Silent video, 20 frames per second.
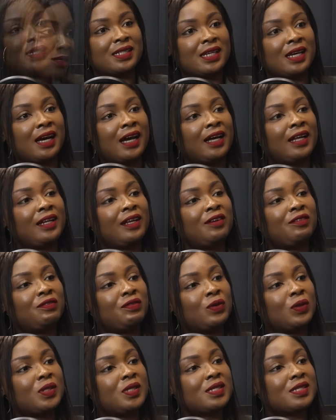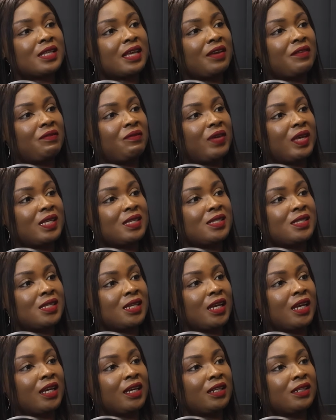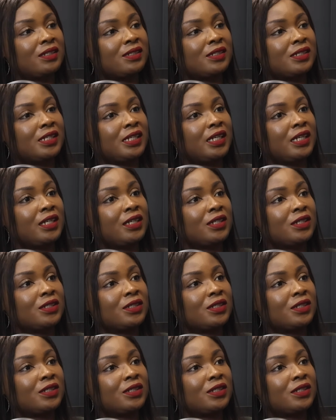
Halal funds invest in the